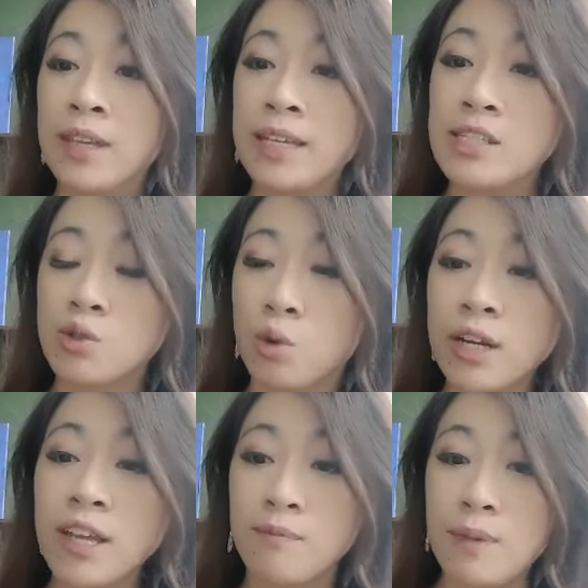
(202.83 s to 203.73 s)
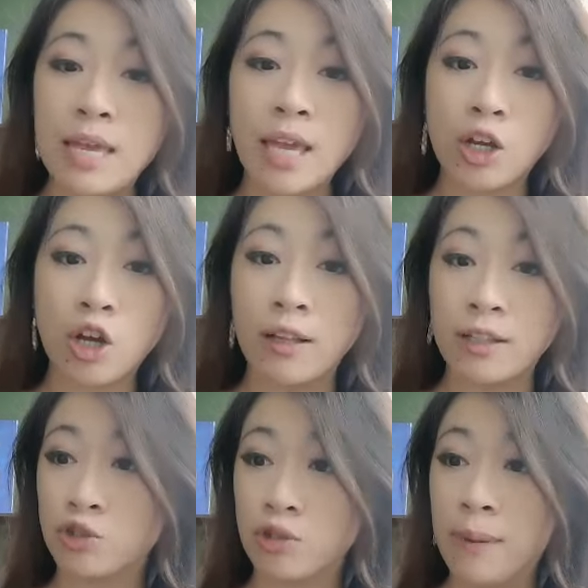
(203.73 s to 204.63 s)
his story of being a
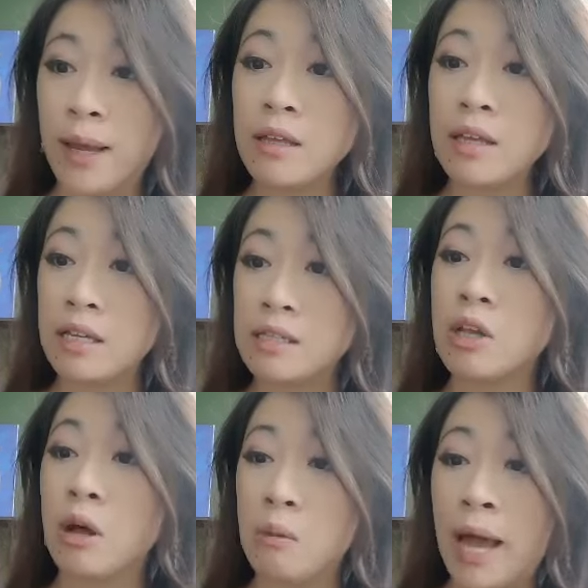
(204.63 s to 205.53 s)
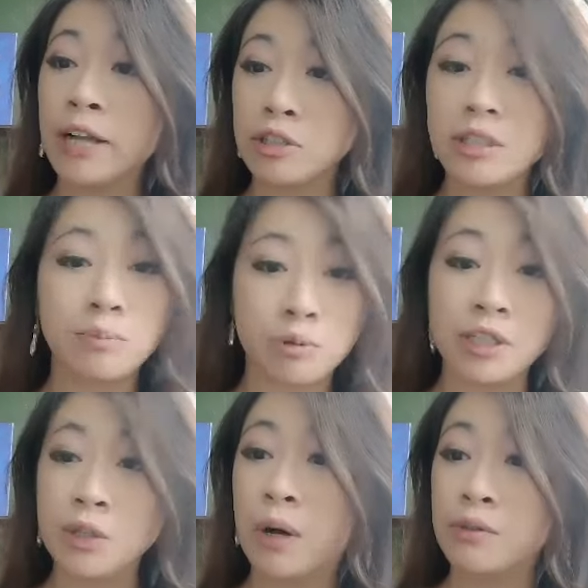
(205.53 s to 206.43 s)
college dropout is actually
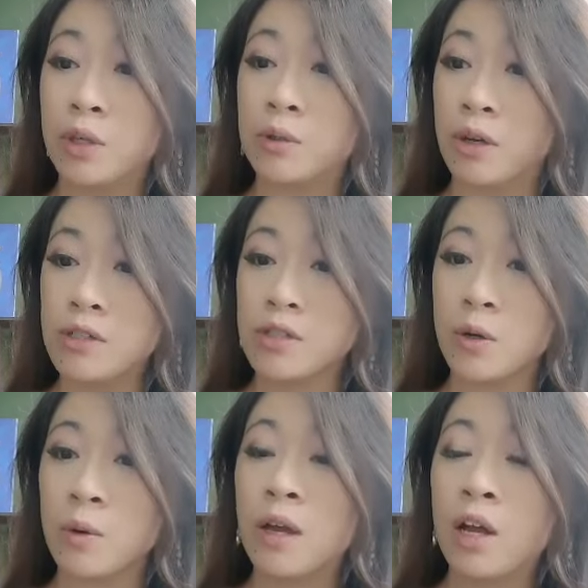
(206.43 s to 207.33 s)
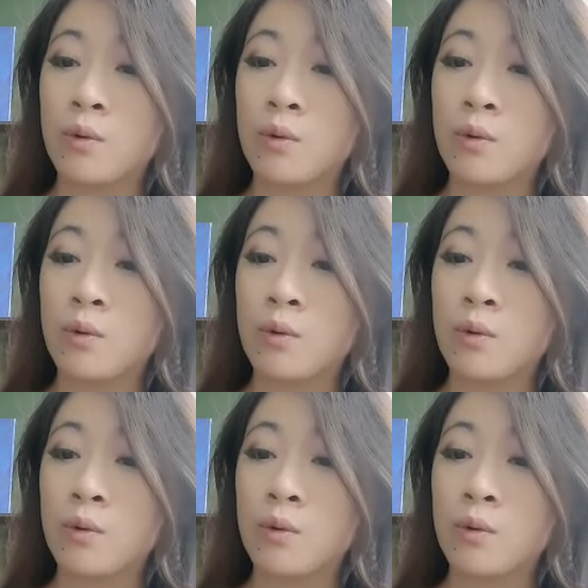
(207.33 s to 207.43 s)
pretty well known, also,